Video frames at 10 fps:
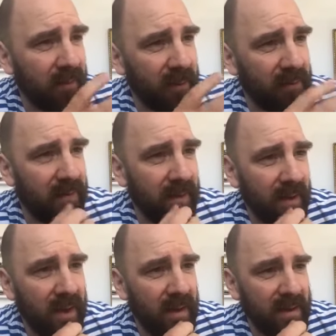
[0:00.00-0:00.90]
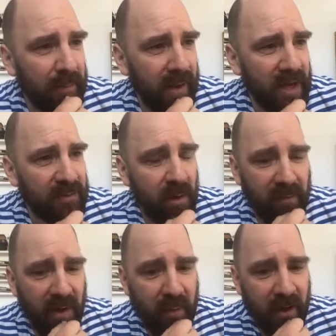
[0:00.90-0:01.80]
We have some patchwork
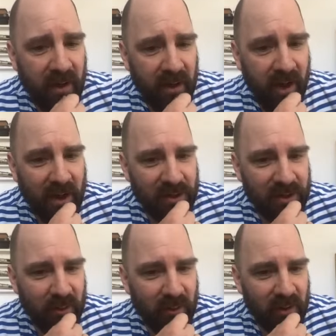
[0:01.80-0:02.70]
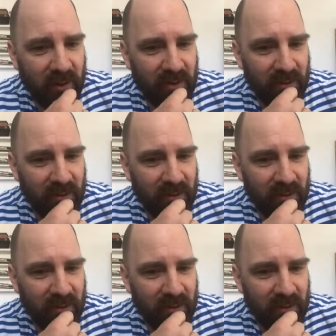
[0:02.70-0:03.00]
family action going on.